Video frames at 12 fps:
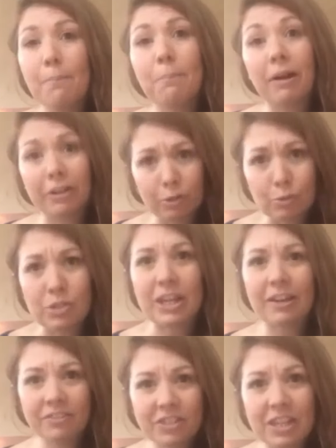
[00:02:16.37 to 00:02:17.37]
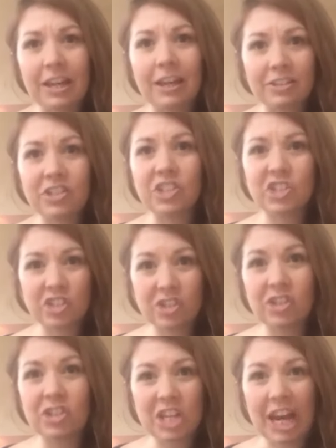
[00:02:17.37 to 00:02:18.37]
but you would have
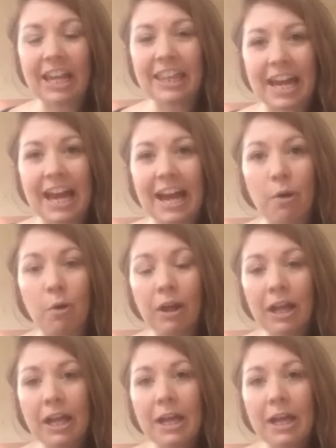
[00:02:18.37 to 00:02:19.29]
to check that out.